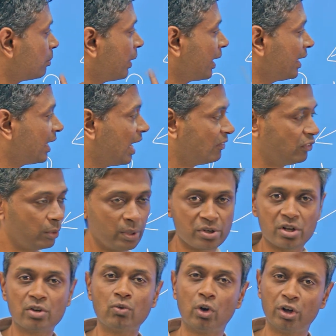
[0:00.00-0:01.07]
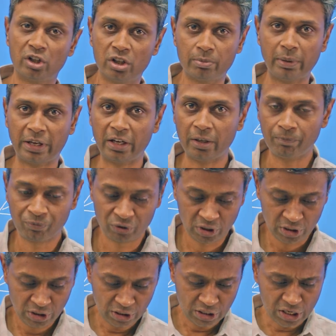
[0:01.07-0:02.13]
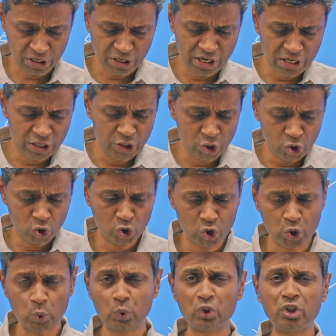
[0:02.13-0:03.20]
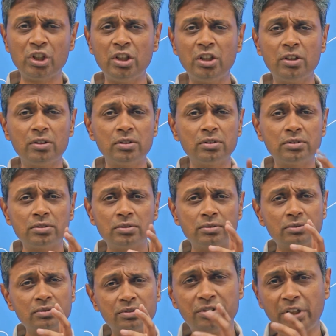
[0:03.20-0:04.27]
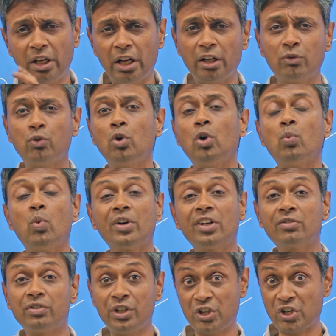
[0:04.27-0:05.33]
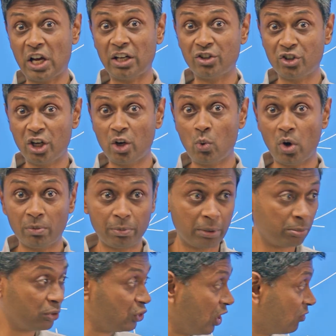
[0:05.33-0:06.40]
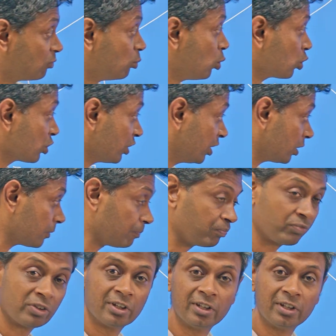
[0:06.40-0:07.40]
bucket, half the questions fall into this bucket. Really juicy, delightful, wonderfully challenging quant papers have more here.